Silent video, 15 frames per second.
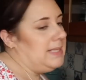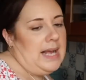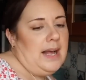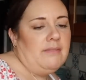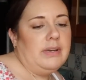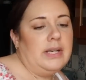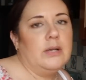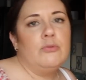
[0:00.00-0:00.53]
to
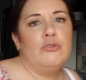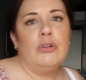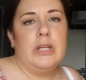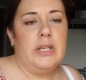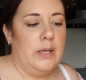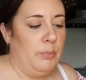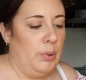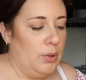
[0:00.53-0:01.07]
have a little
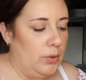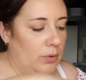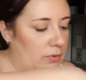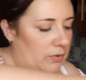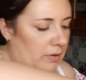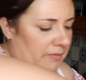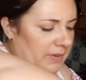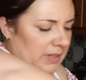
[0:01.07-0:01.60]
drinky poo.
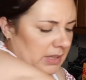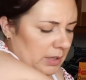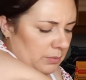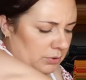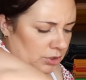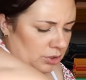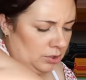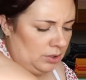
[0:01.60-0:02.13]
So I think they
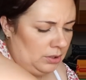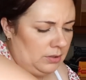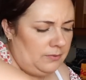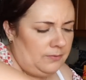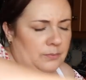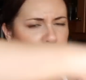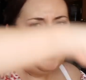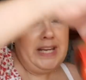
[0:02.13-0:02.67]
were two, were